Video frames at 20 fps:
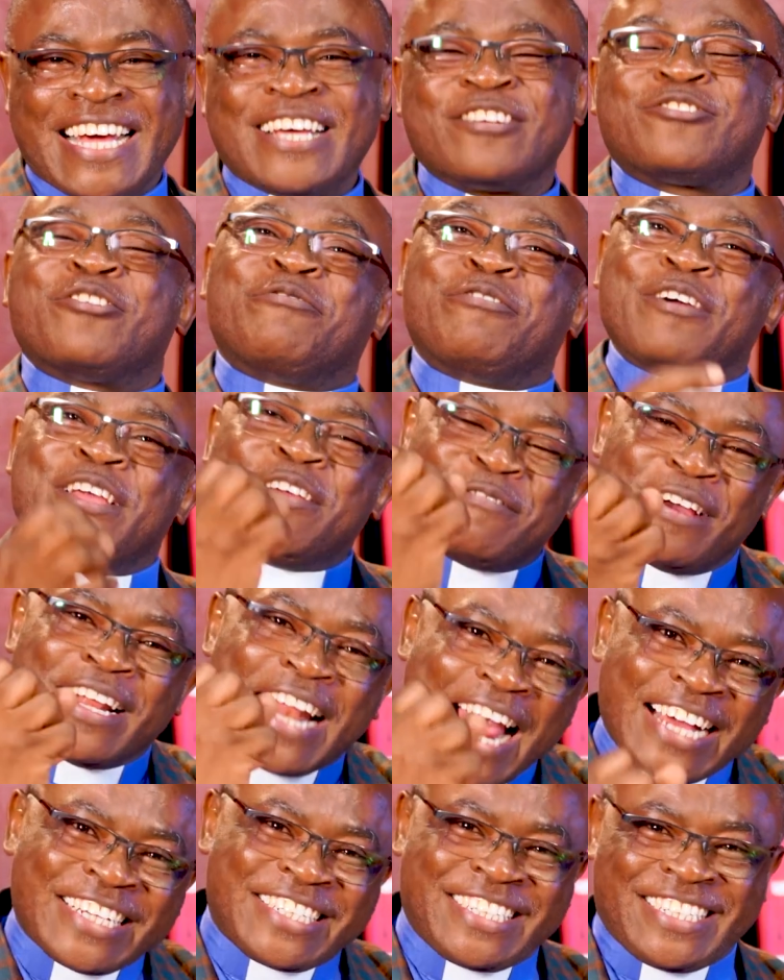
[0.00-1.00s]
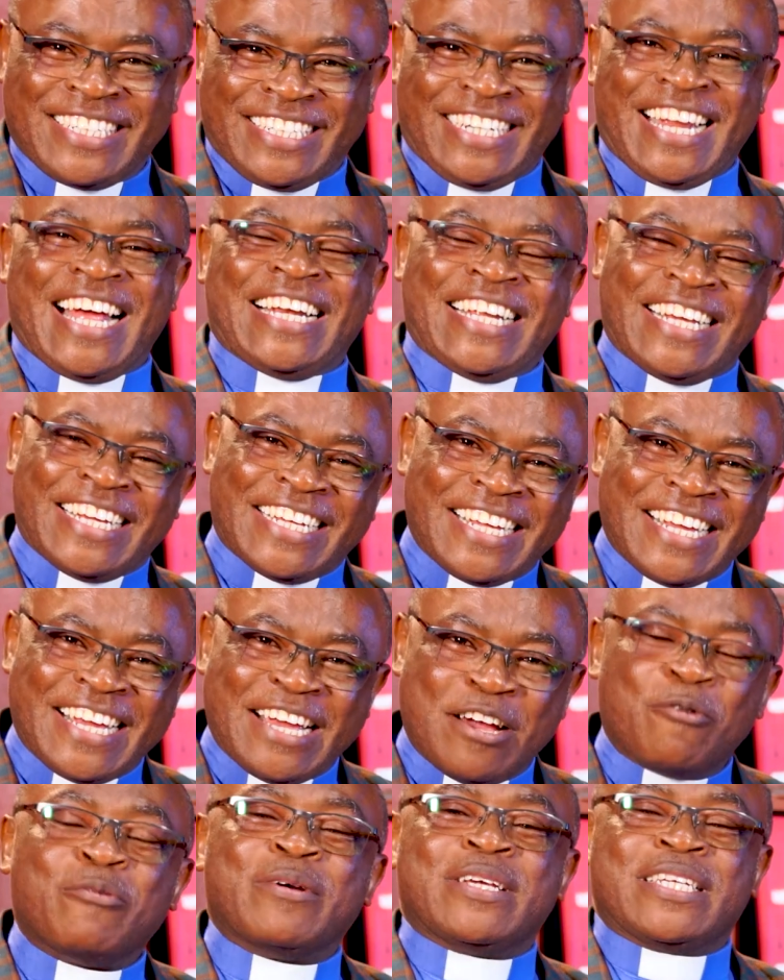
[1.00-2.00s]
So even us, really,
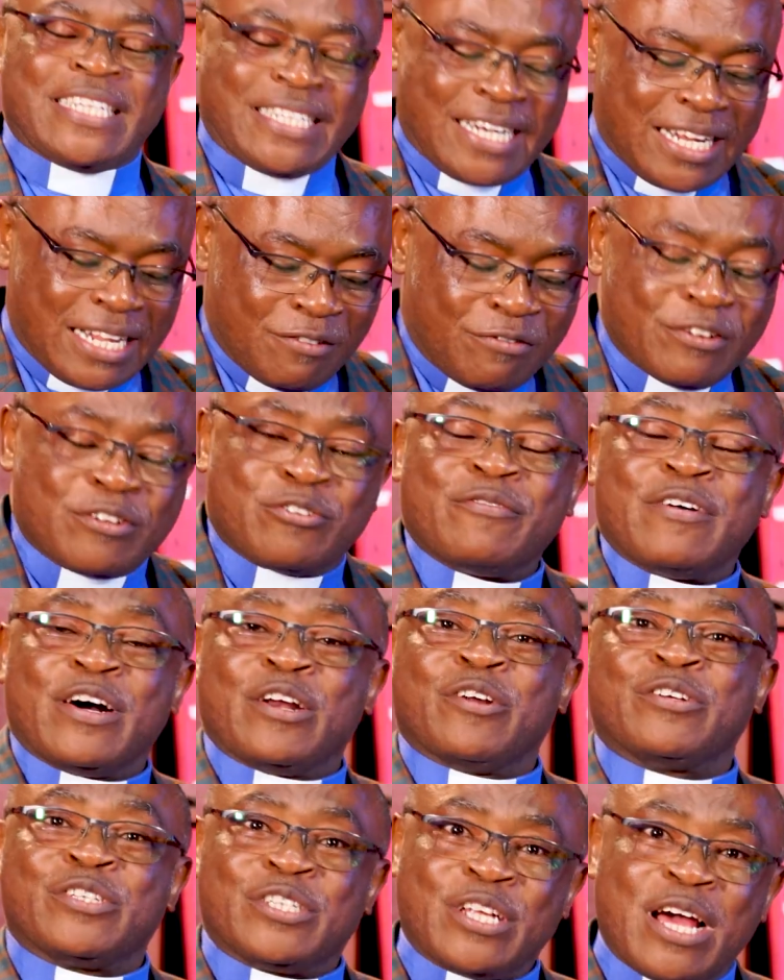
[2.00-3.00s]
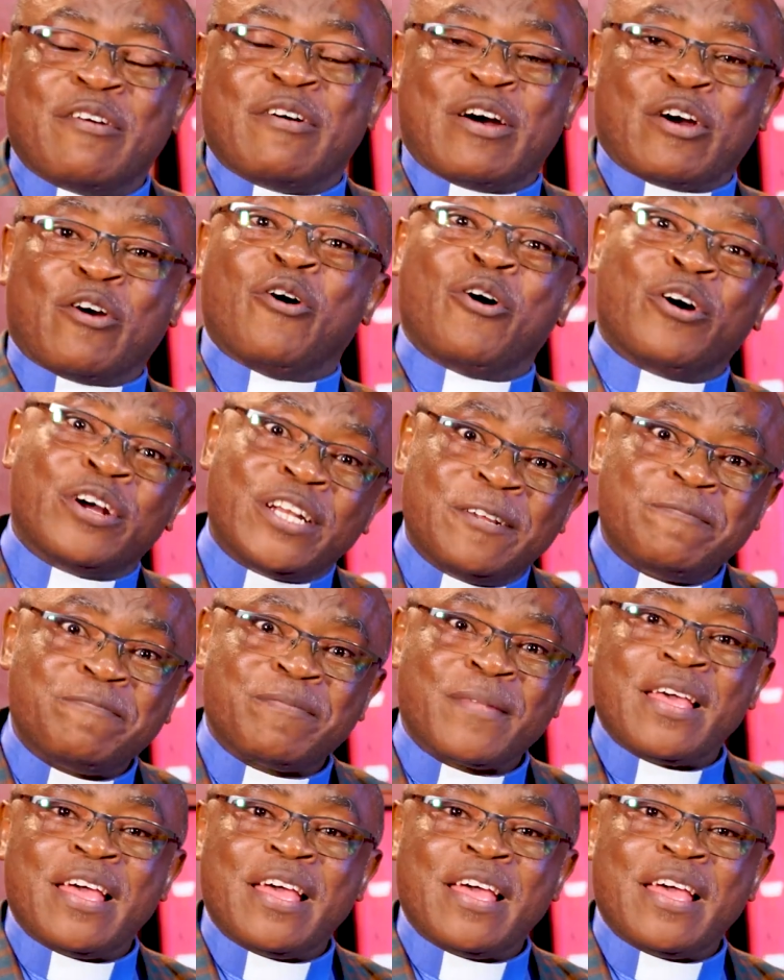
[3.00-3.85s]
we sit at the feet of our, Lord, our God,